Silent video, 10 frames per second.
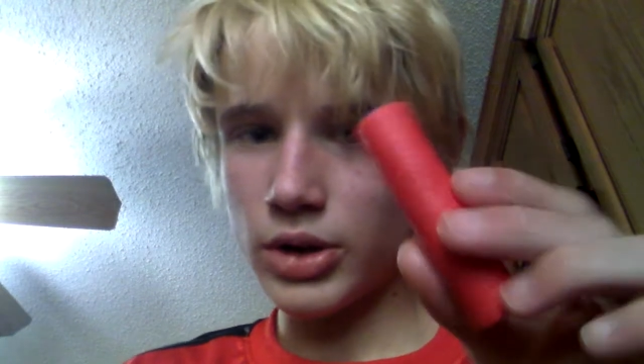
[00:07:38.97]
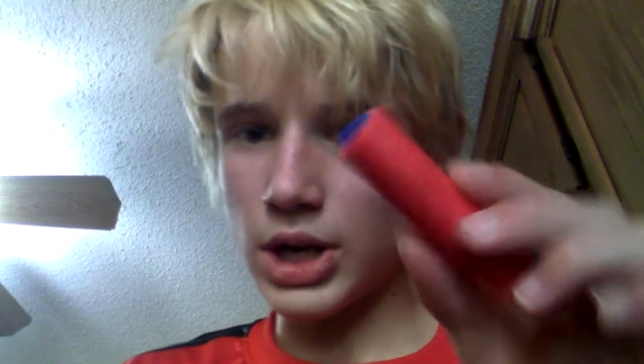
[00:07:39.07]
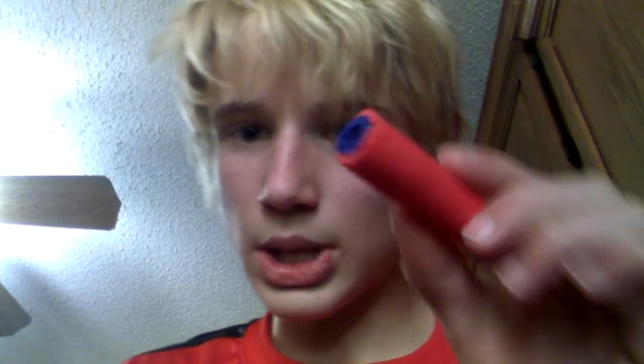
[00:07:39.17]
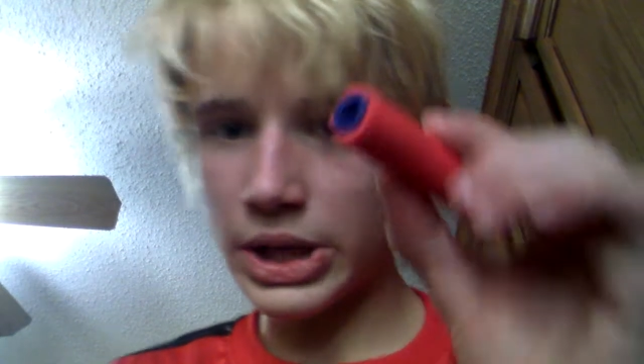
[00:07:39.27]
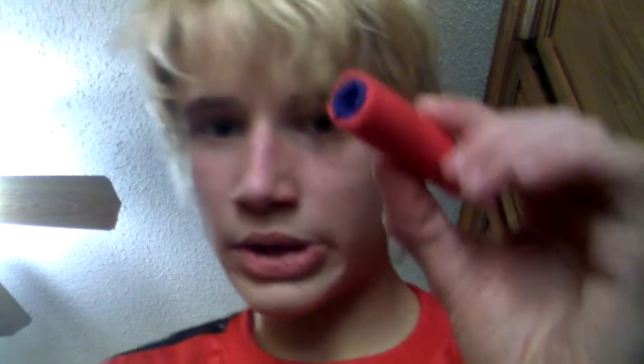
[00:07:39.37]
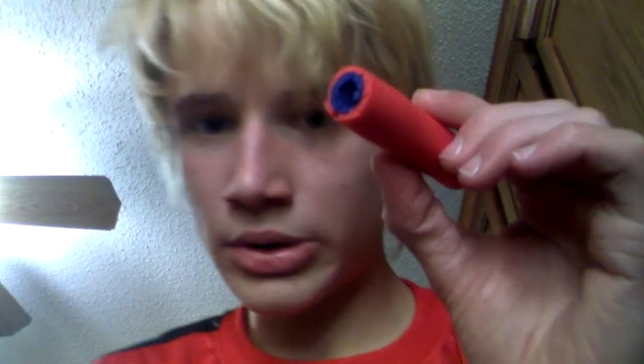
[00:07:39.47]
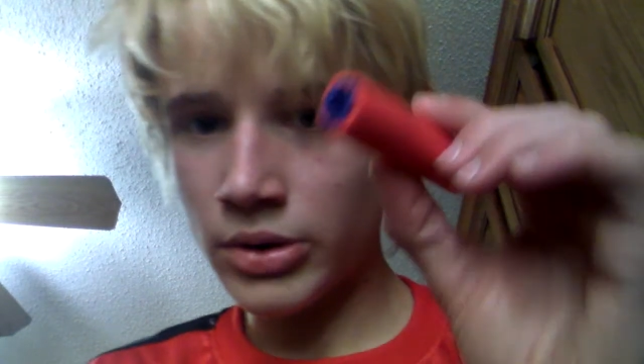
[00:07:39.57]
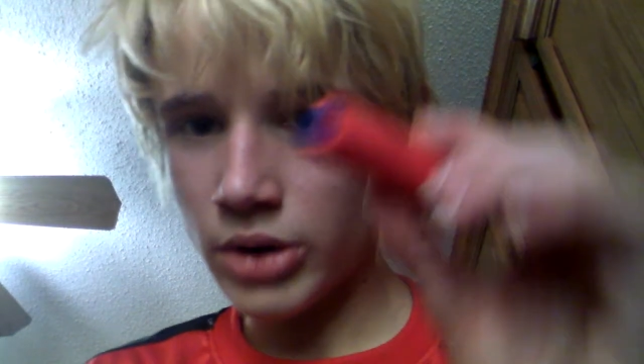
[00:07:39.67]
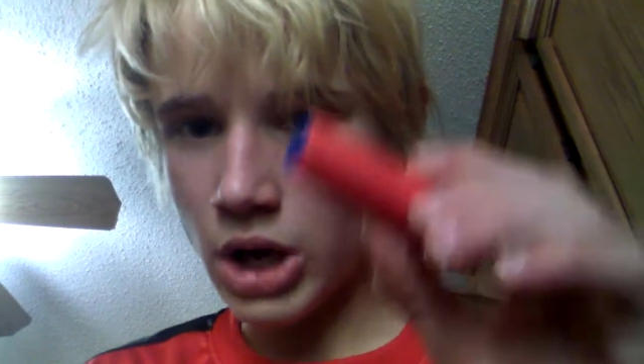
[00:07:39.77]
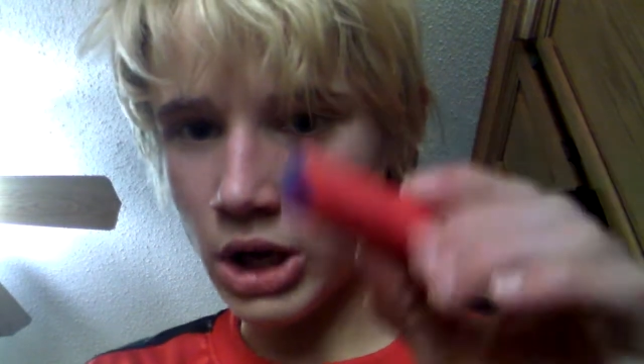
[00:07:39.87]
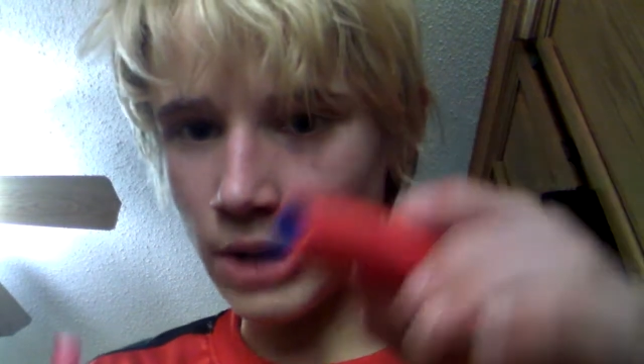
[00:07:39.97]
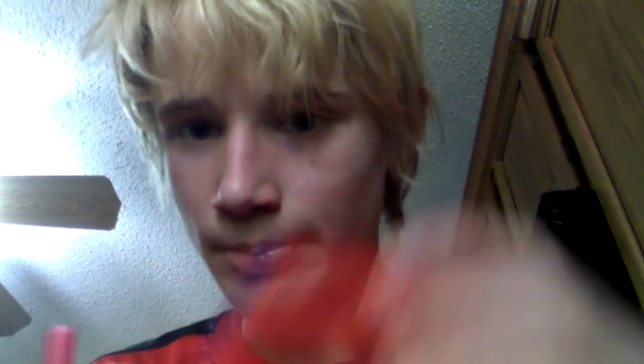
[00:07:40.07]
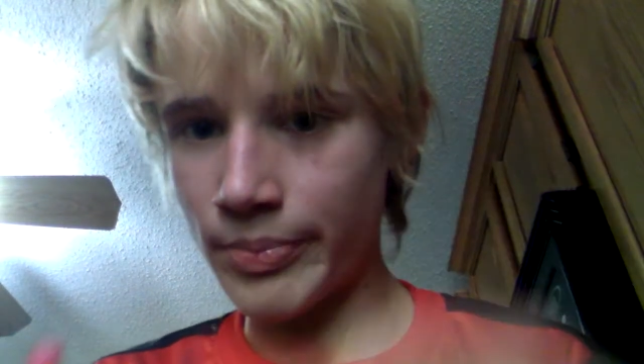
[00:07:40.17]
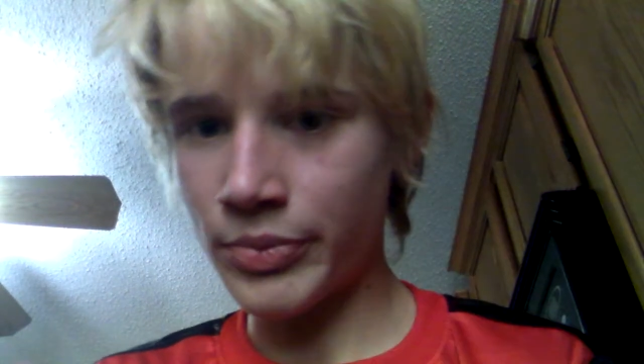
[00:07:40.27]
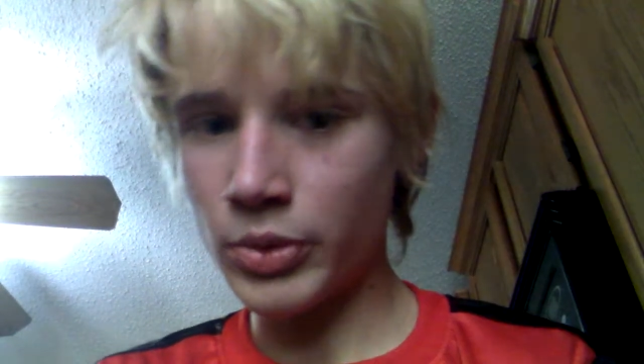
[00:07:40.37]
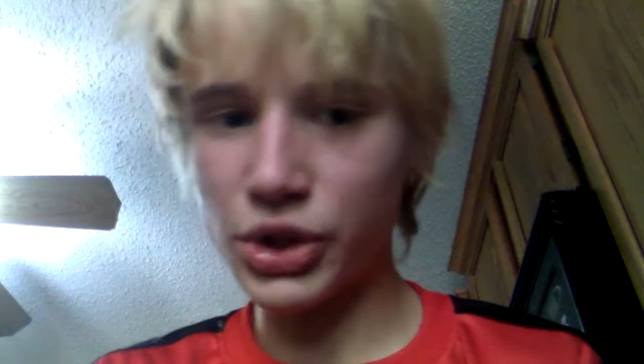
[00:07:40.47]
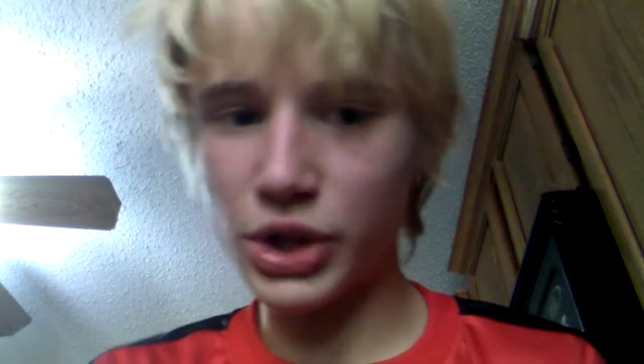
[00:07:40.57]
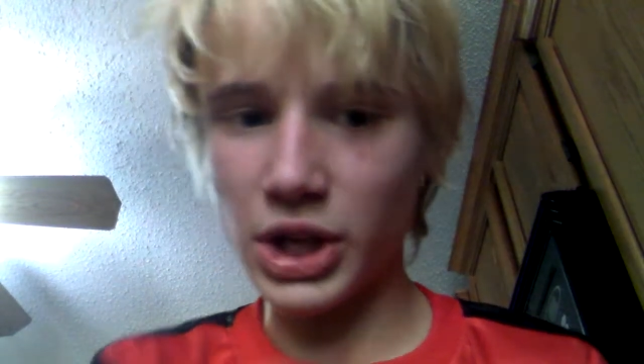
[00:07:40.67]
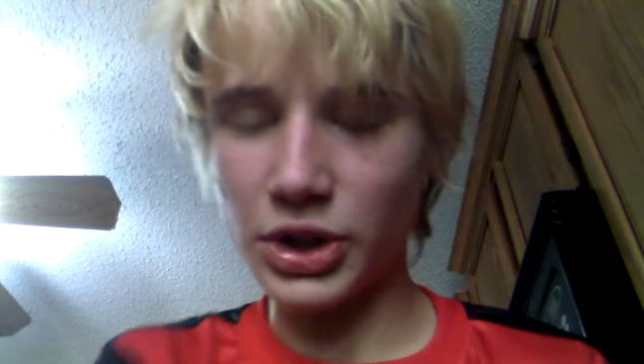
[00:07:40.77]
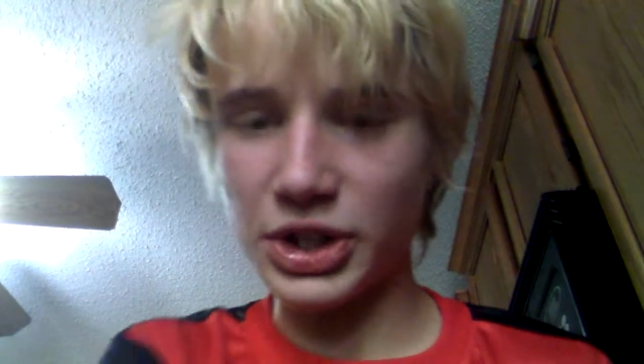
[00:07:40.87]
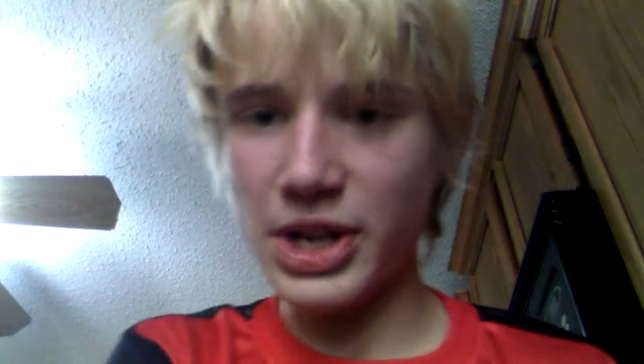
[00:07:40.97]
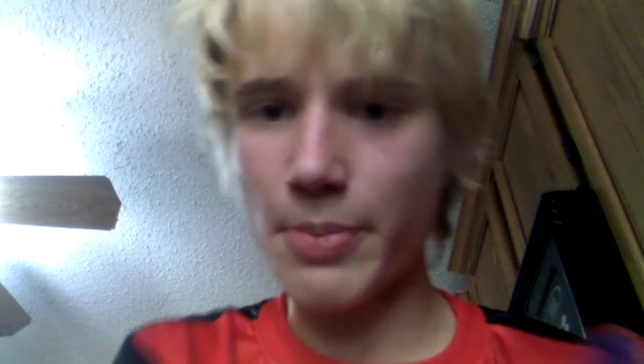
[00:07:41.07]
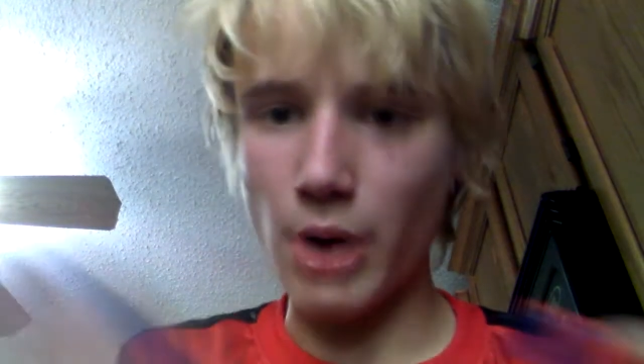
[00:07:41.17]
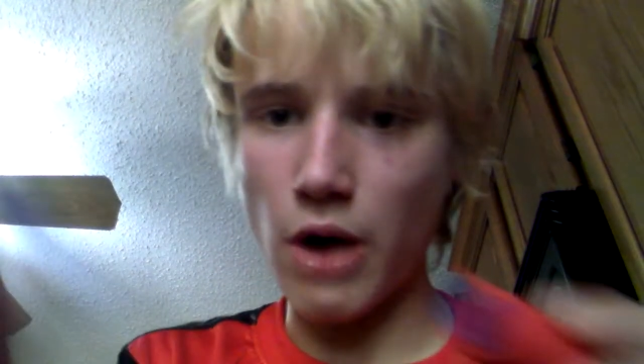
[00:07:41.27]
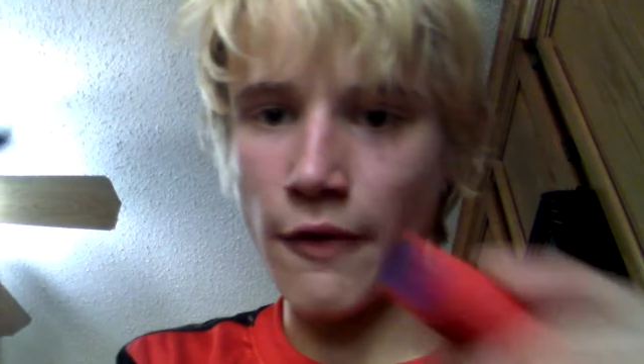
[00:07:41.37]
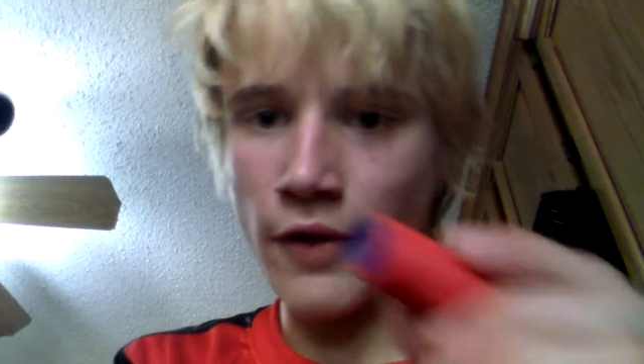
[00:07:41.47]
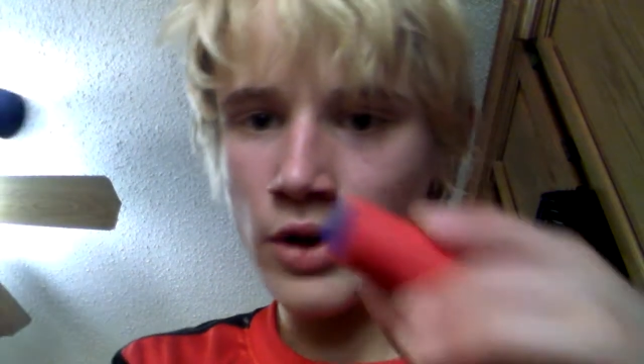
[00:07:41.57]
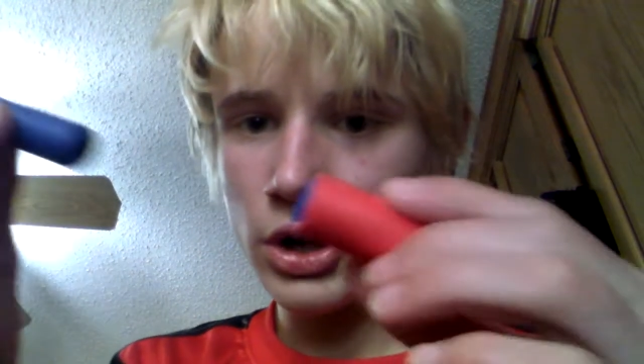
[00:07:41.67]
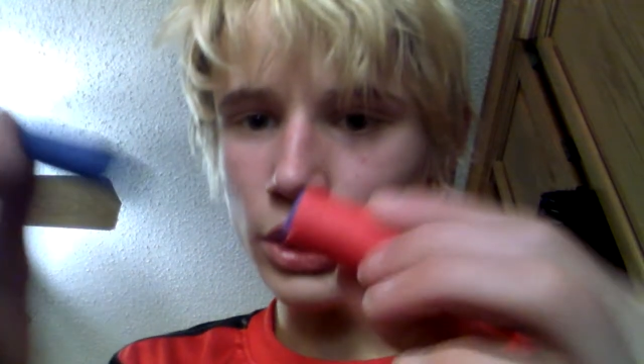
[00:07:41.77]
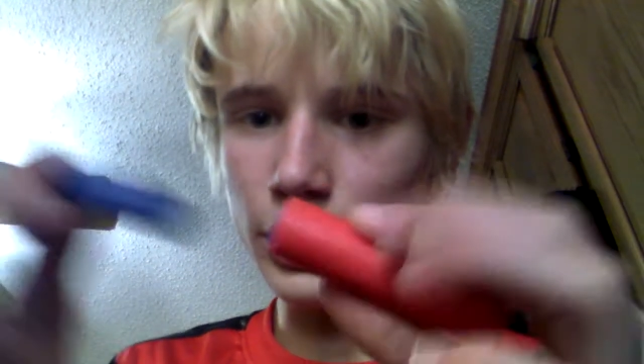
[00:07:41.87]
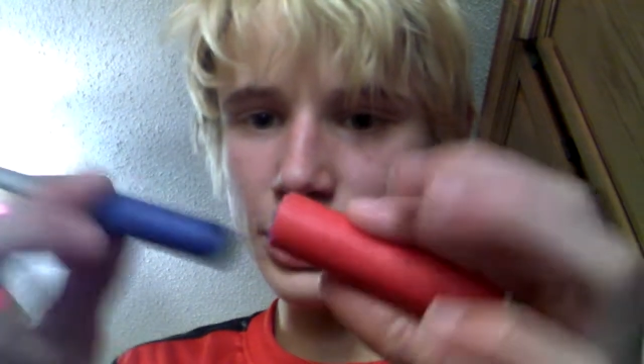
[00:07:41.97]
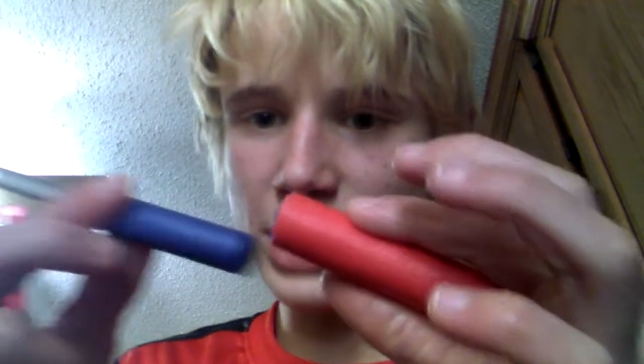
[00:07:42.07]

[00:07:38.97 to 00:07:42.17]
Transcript: once you cut the tip off, you're going to take it and put it in,